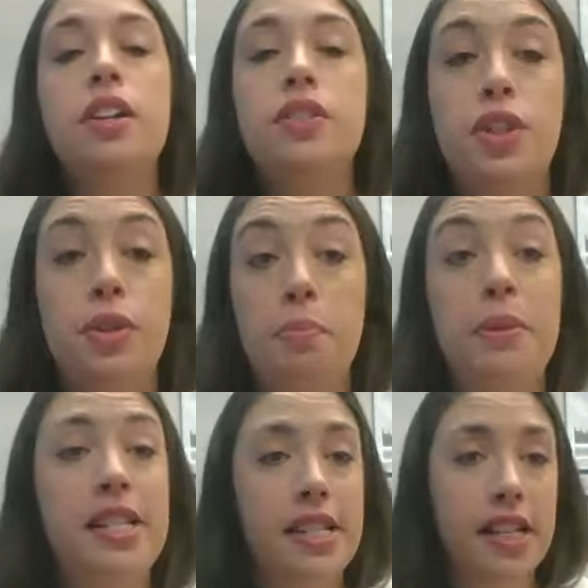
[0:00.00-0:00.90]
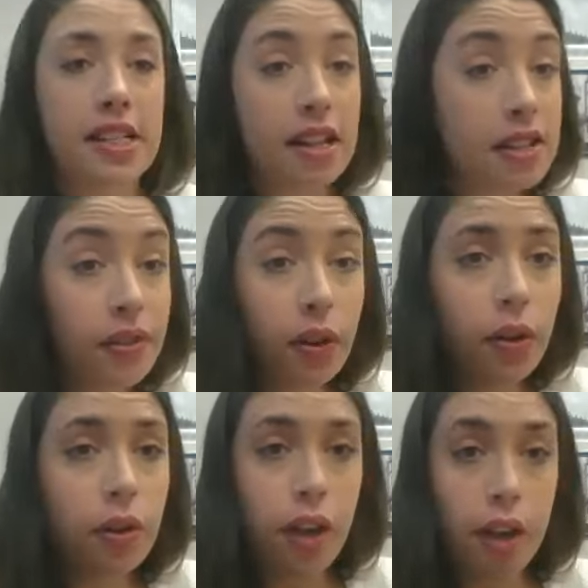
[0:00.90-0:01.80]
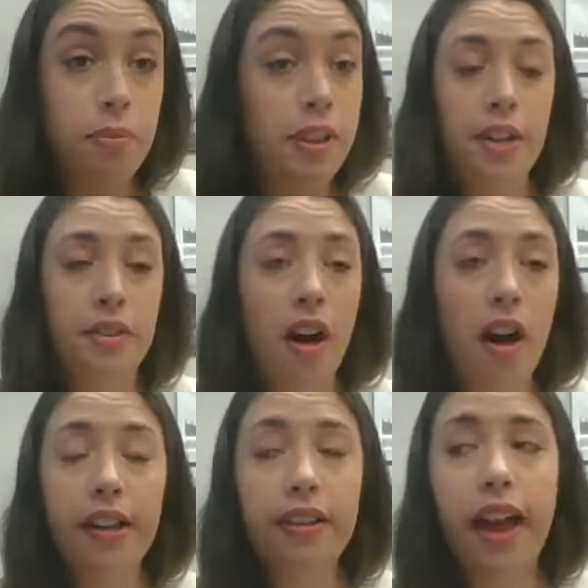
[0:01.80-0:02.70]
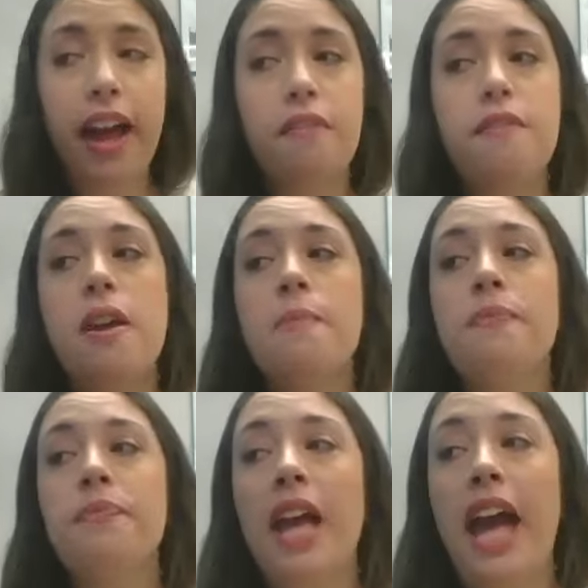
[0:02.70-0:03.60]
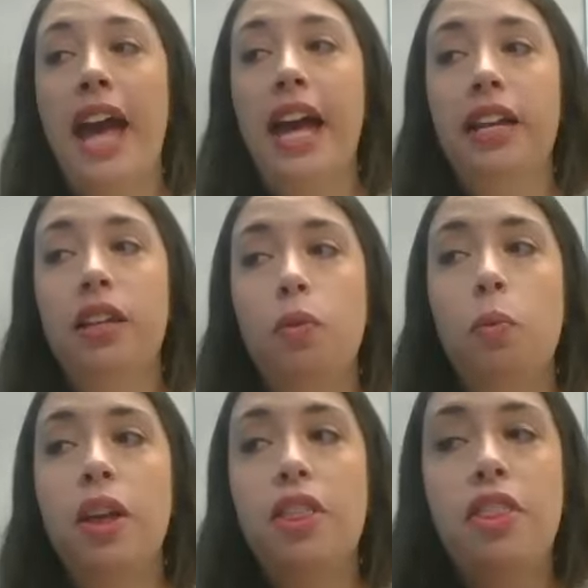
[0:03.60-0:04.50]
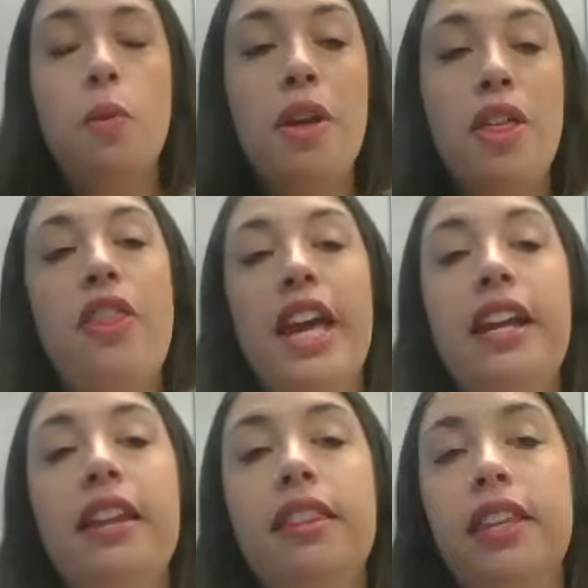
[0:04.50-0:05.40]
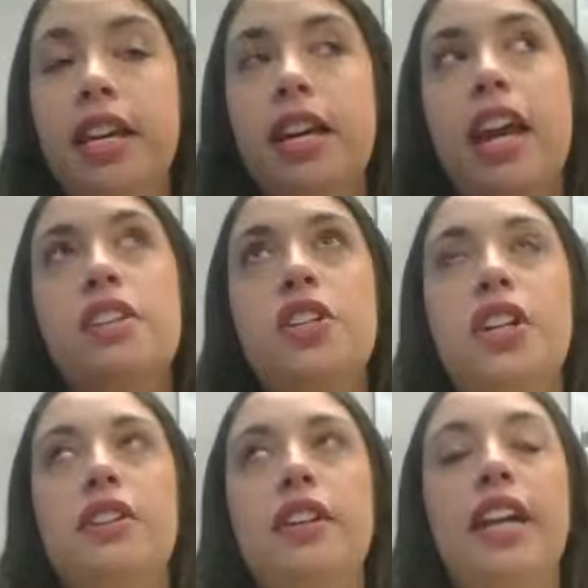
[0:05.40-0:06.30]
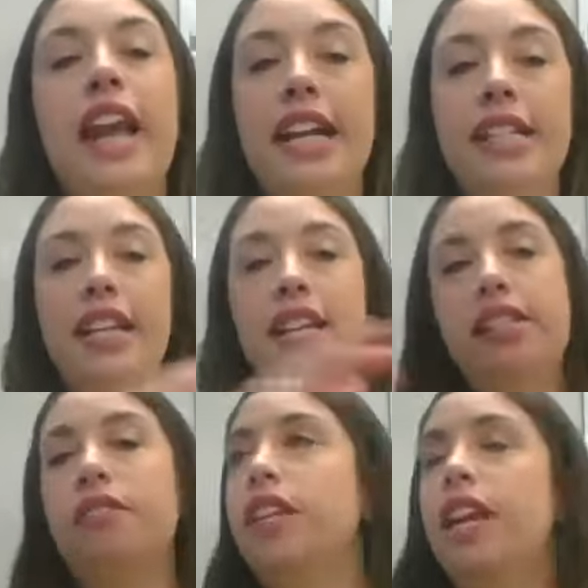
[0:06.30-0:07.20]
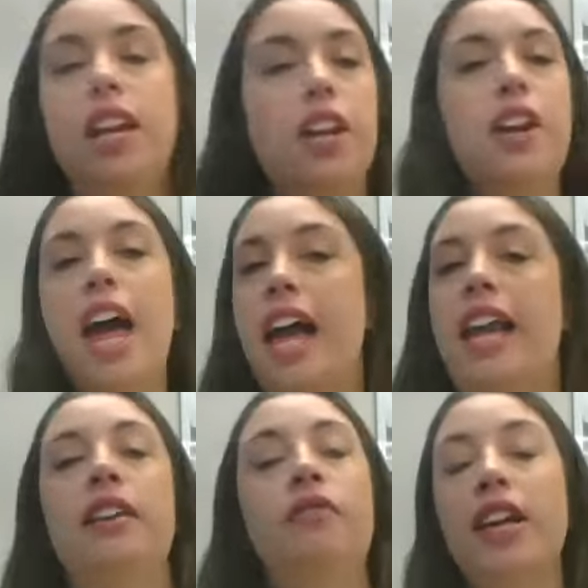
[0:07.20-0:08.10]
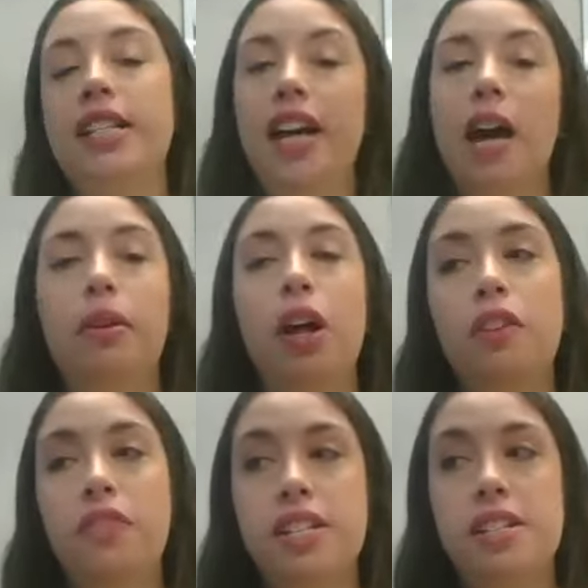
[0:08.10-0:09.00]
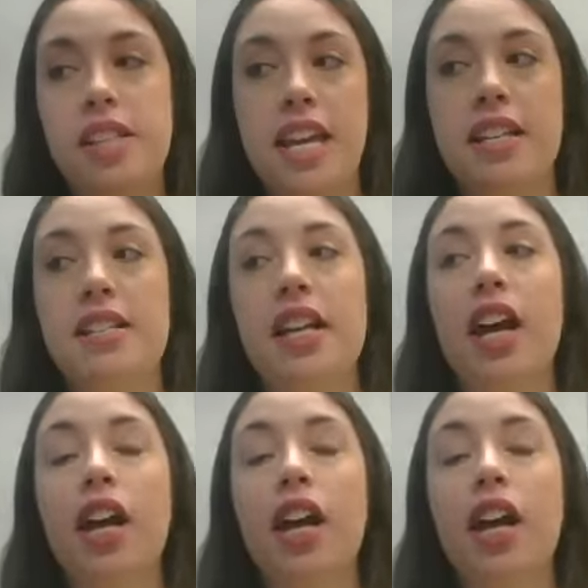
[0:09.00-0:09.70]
to be successful later on in life. And within the interconnectedness of the internet and FaceTime and all of these things,